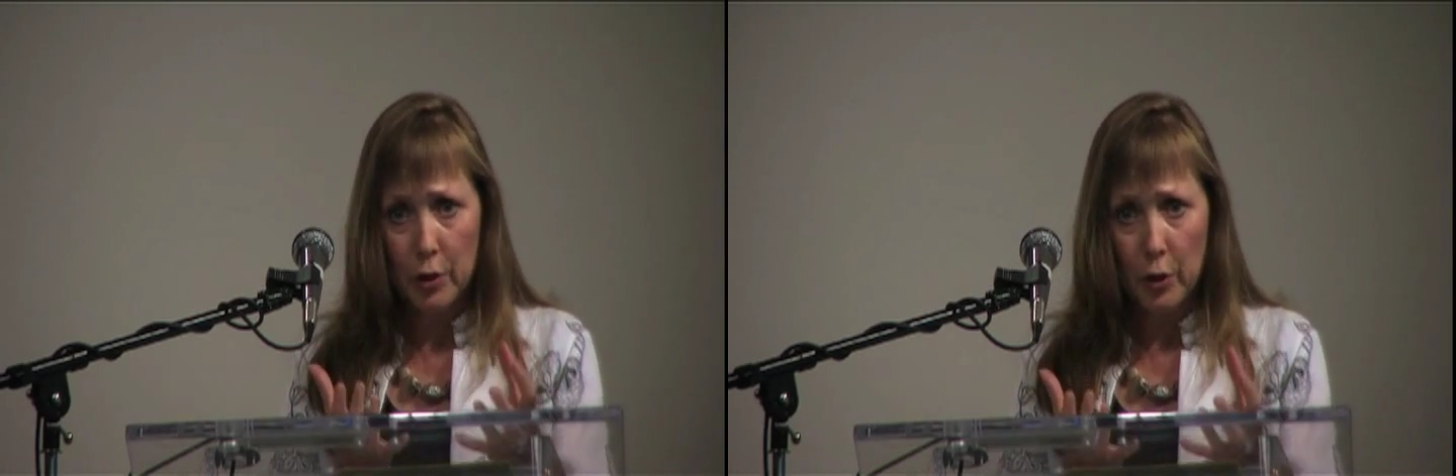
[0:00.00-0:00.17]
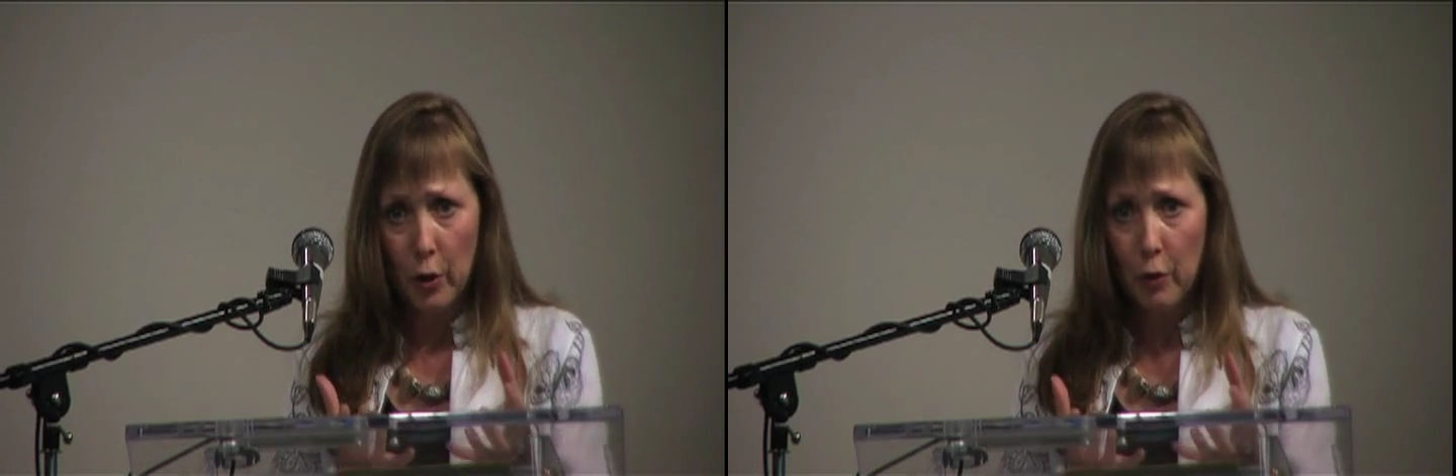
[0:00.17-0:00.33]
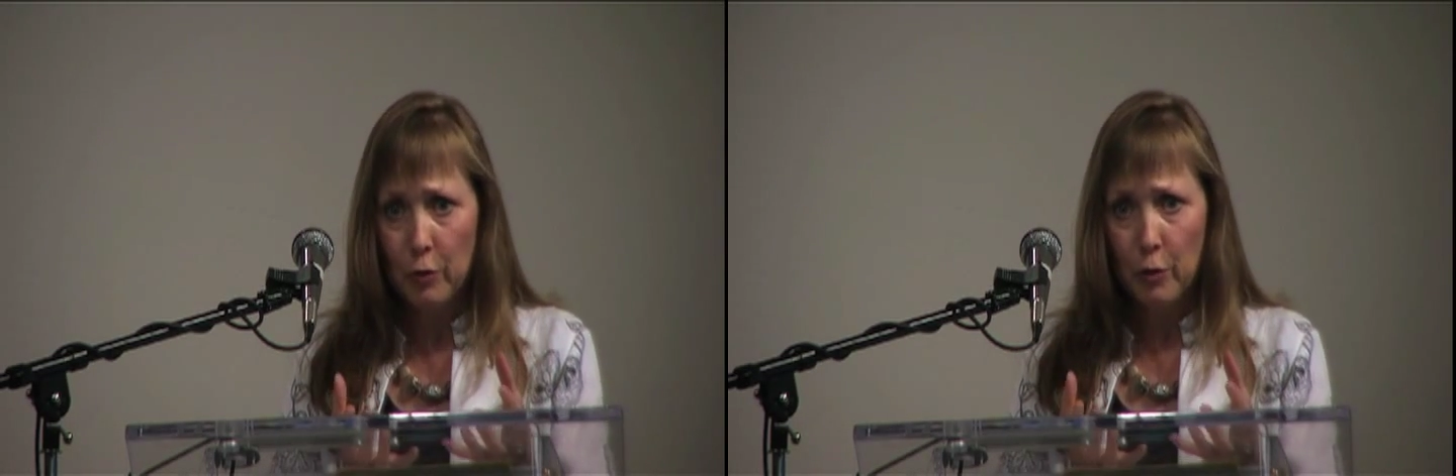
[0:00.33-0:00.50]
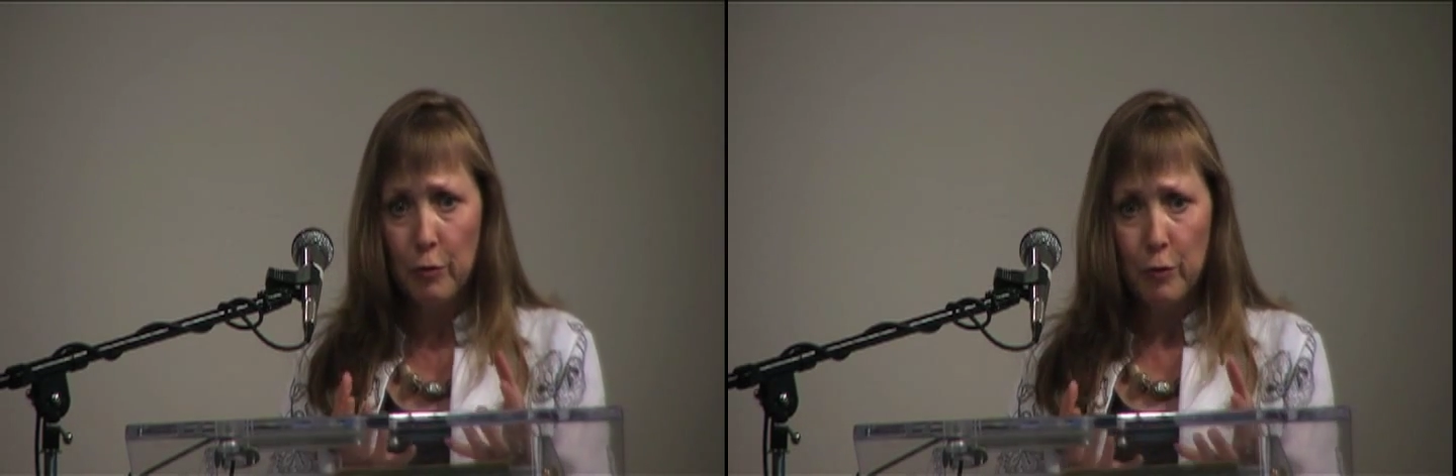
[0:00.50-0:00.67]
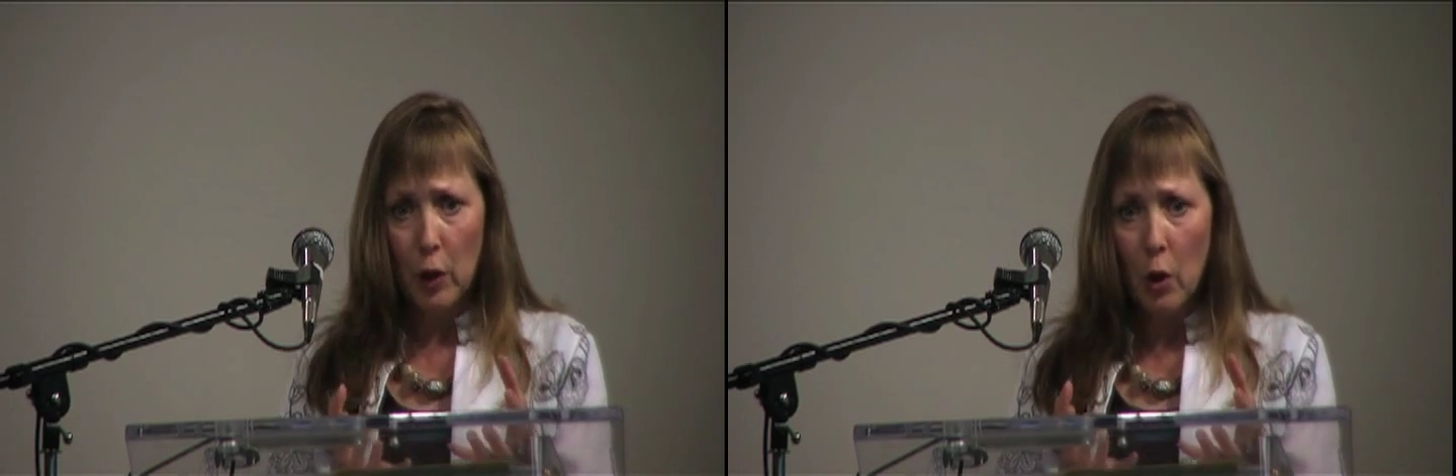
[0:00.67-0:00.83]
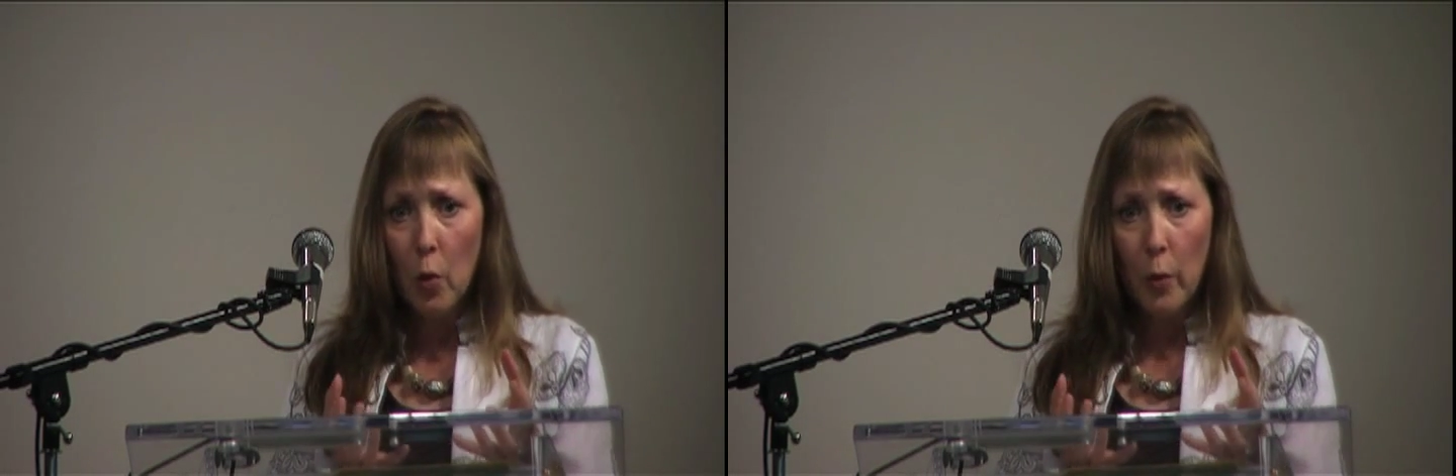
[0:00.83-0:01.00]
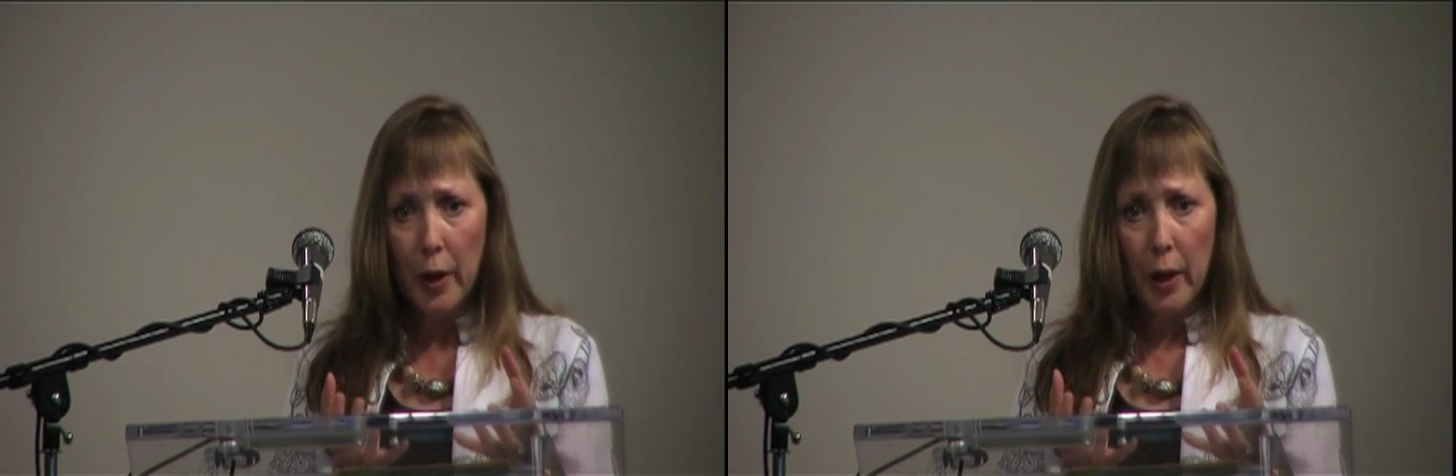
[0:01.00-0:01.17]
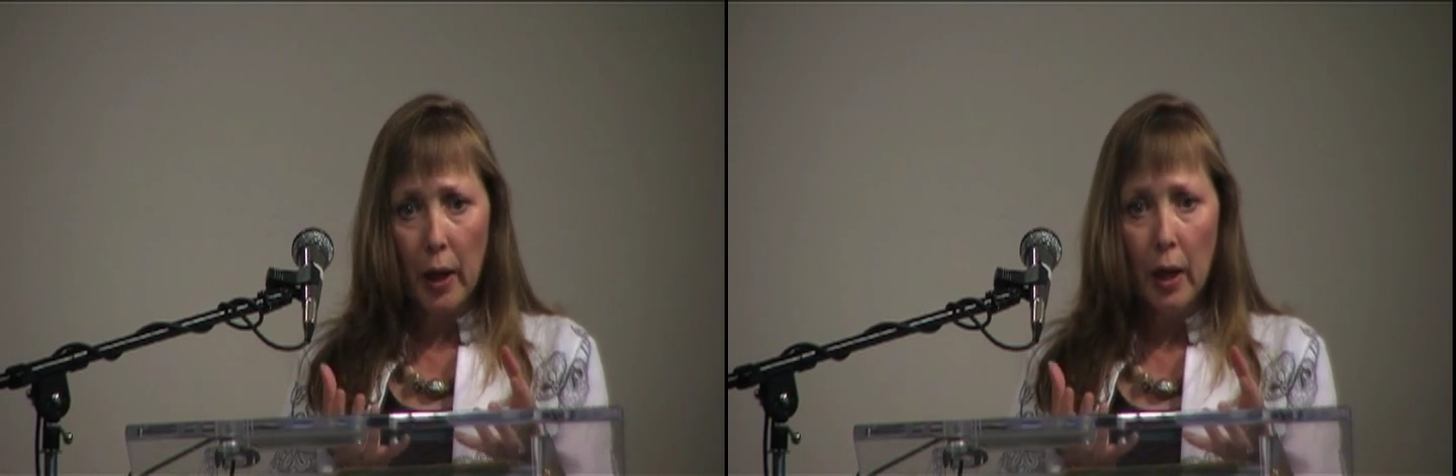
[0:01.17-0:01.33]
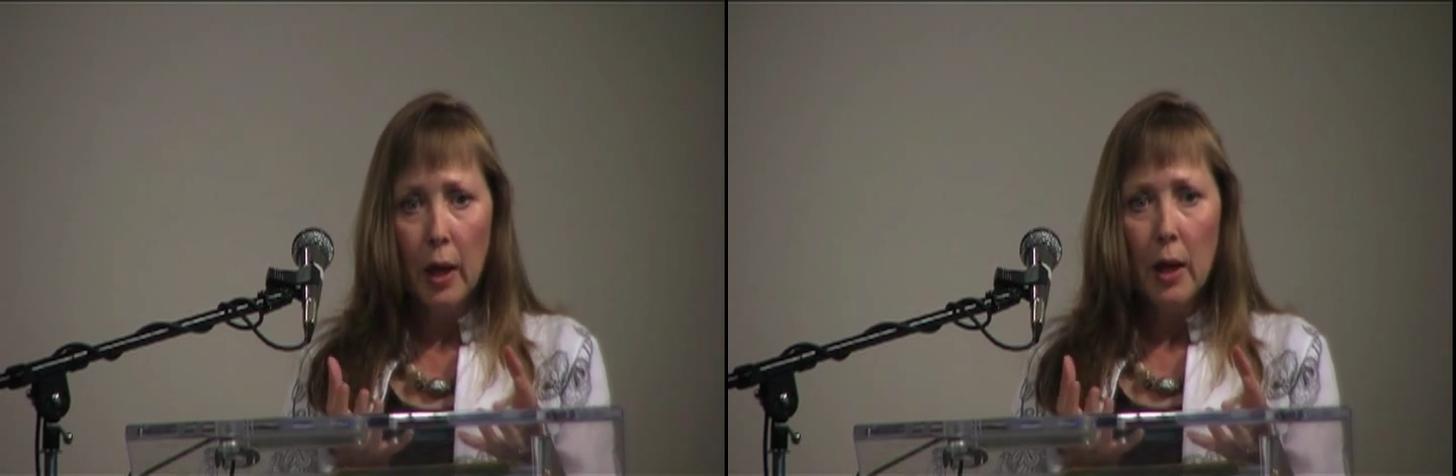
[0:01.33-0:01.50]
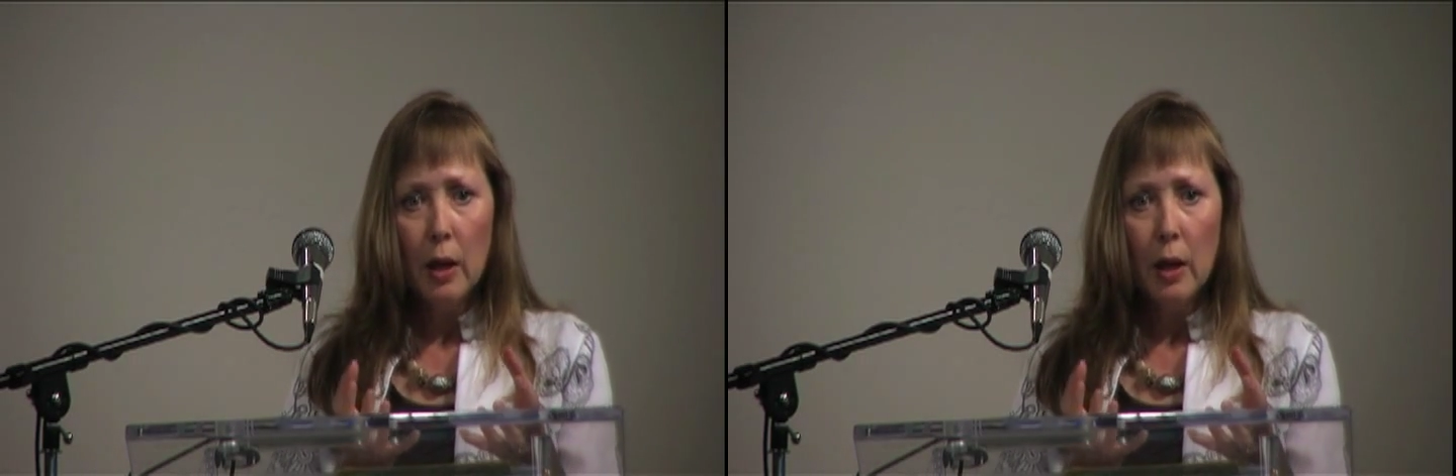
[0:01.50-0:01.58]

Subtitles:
to overflowing